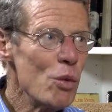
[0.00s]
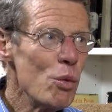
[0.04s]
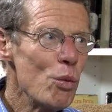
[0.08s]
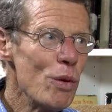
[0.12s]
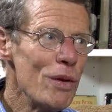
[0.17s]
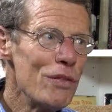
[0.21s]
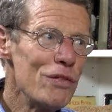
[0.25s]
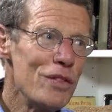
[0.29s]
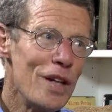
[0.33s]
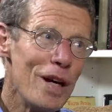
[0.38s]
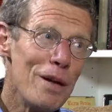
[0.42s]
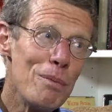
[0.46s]

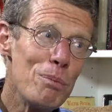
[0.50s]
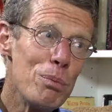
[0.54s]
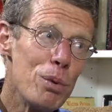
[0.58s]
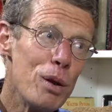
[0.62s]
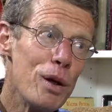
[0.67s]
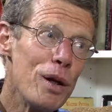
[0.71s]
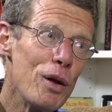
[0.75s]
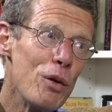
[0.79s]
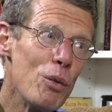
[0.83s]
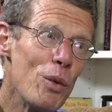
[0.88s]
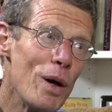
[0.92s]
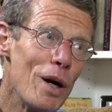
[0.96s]
We've done
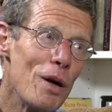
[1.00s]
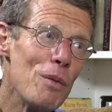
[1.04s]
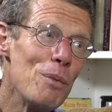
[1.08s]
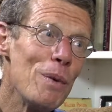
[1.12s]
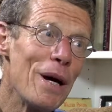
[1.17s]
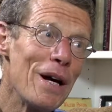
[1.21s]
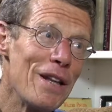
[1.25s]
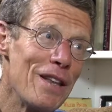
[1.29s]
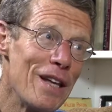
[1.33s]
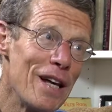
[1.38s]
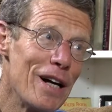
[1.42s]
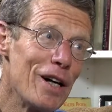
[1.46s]
pretty well
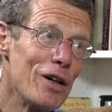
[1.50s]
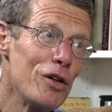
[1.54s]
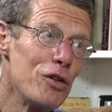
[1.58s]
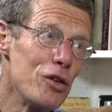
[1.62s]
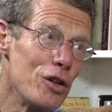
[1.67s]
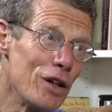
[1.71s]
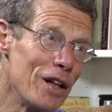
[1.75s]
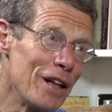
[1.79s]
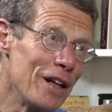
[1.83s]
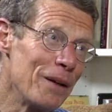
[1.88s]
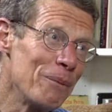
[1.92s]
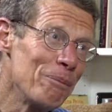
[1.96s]
by the
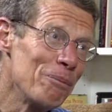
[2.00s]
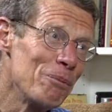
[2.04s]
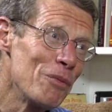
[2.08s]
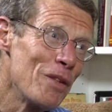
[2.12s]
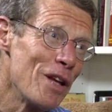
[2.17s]
elderly.